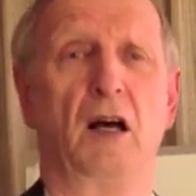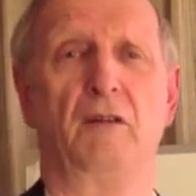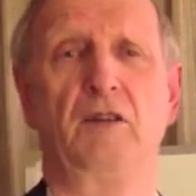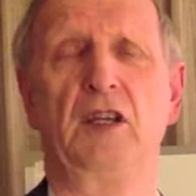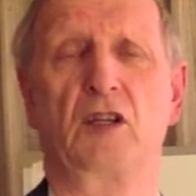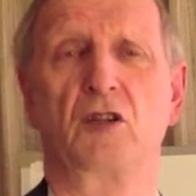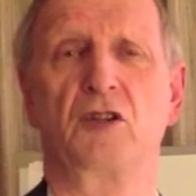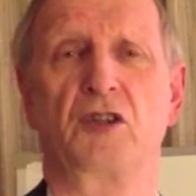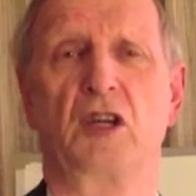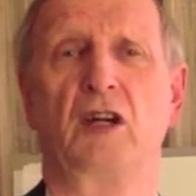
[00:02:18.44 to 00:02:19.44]

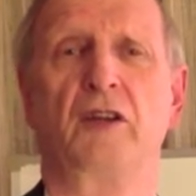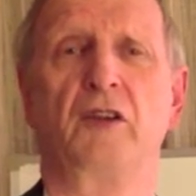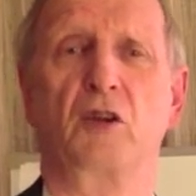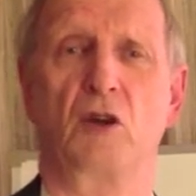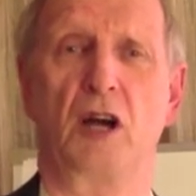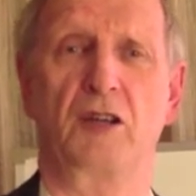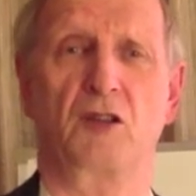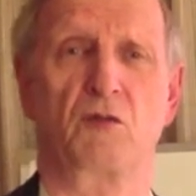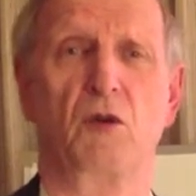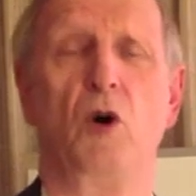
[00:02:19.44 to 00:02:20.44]
vehicles that are in the
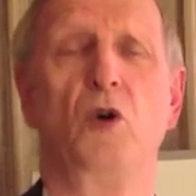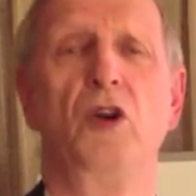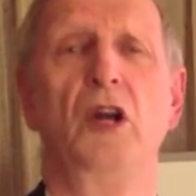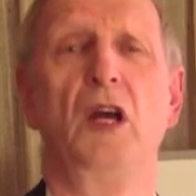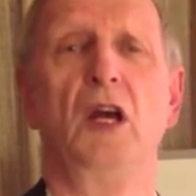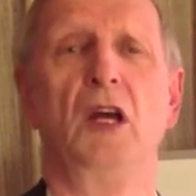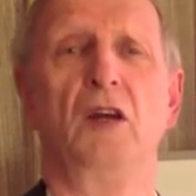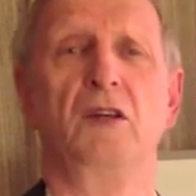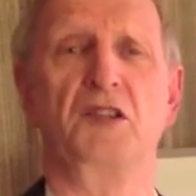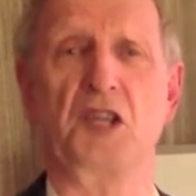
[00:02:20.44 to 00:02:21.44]
crossroad
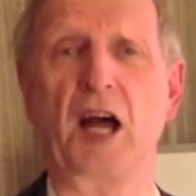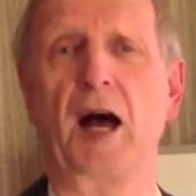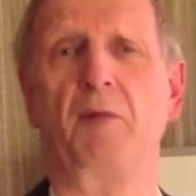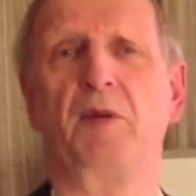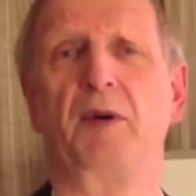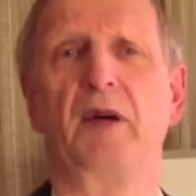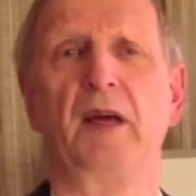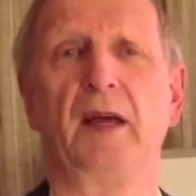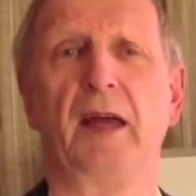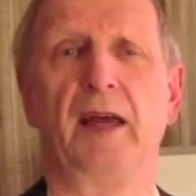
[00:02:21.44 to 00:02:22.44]
stop,
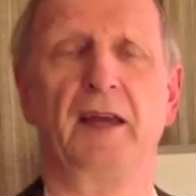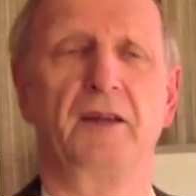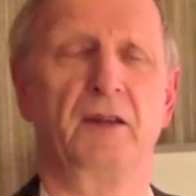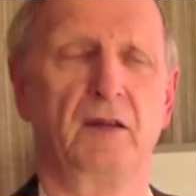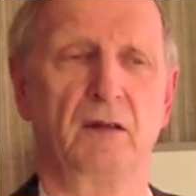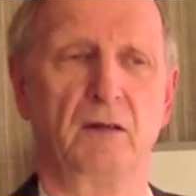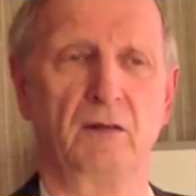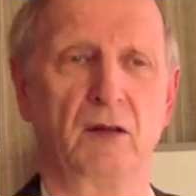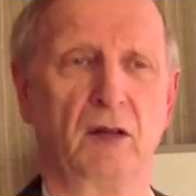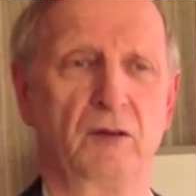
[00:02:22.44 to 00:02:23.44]
and
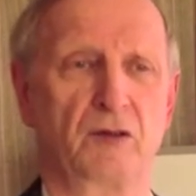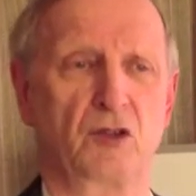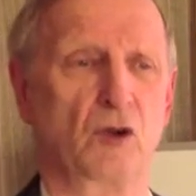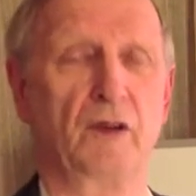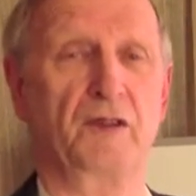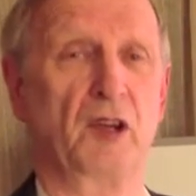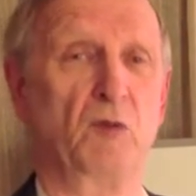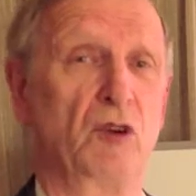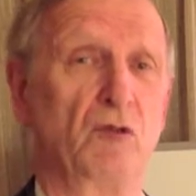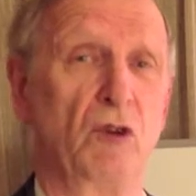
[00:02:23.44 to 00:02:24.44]
so if
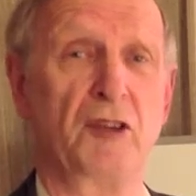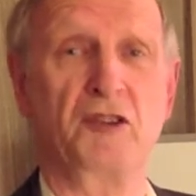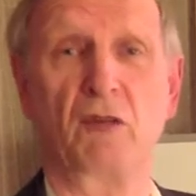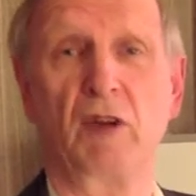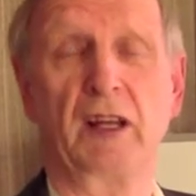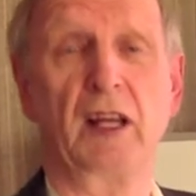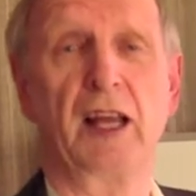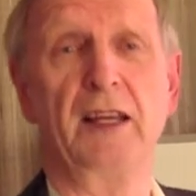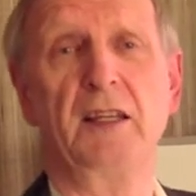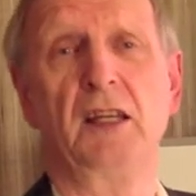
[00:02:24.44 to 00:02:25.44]
someone runs a red
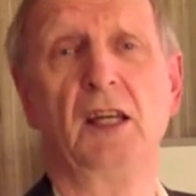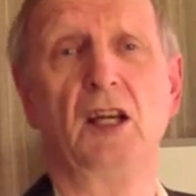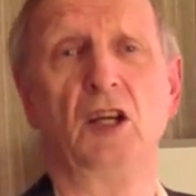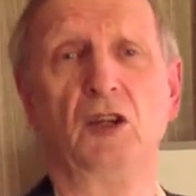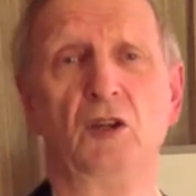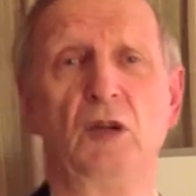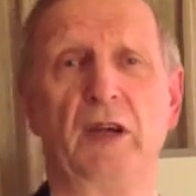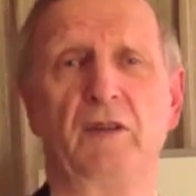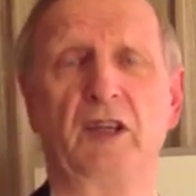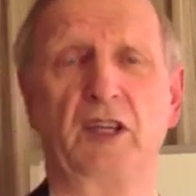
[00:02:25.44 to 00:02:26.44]
light, you
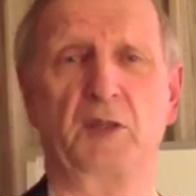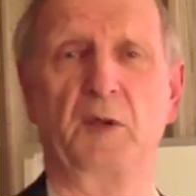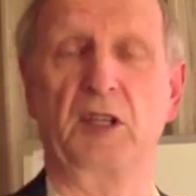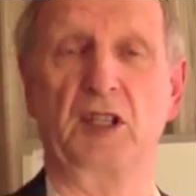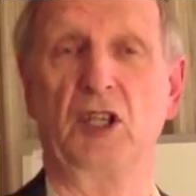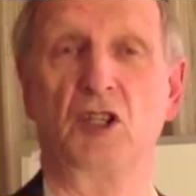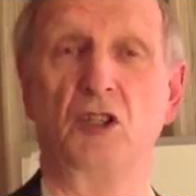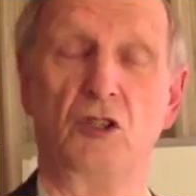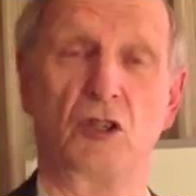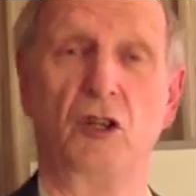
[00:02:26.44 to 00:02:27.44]
have the
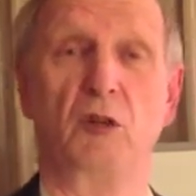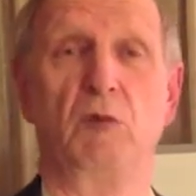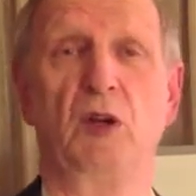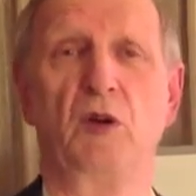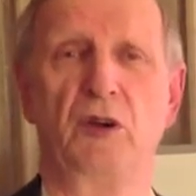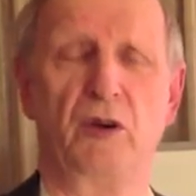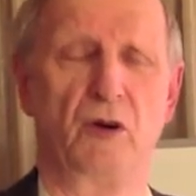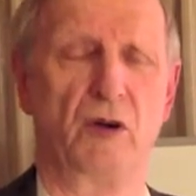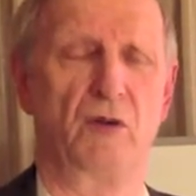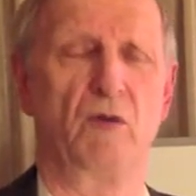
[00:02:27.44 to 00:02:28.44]
expectation you're going to blow your
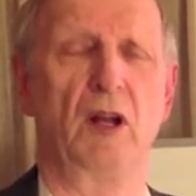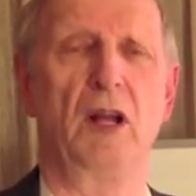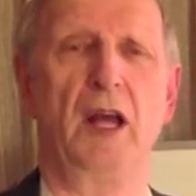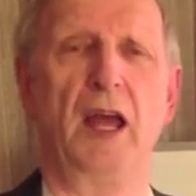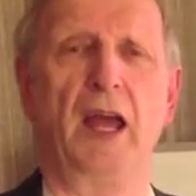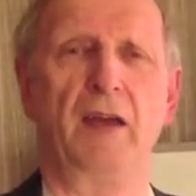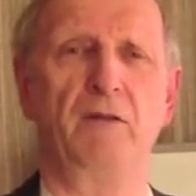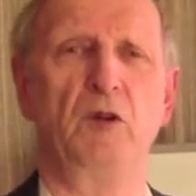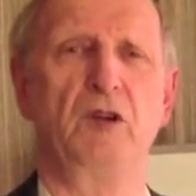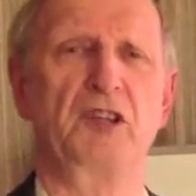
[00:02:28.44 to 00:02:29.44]
horn. Well,
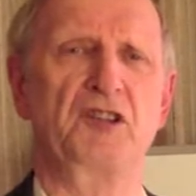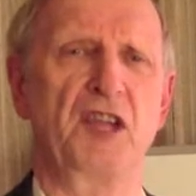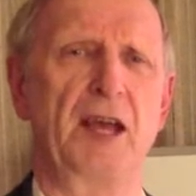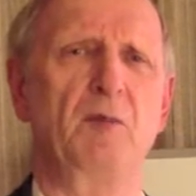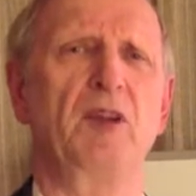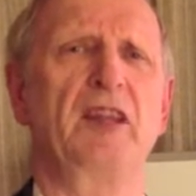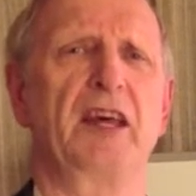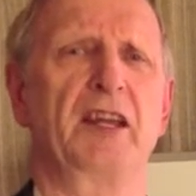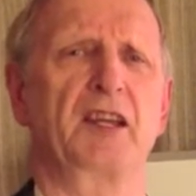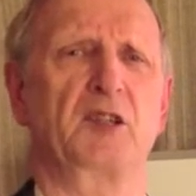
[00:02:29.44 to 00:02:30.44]
if you examine
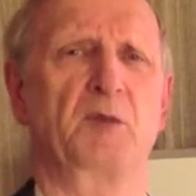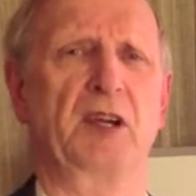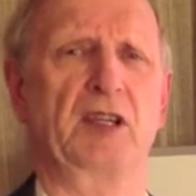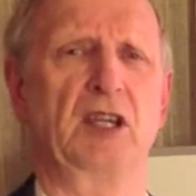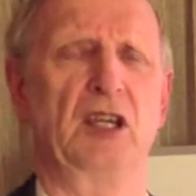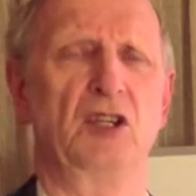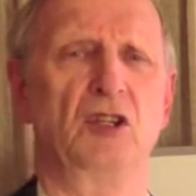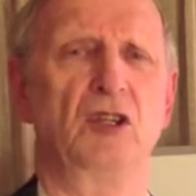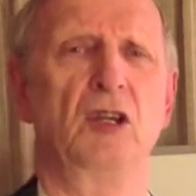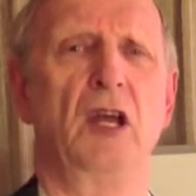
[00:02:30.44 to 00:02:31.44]
that expectation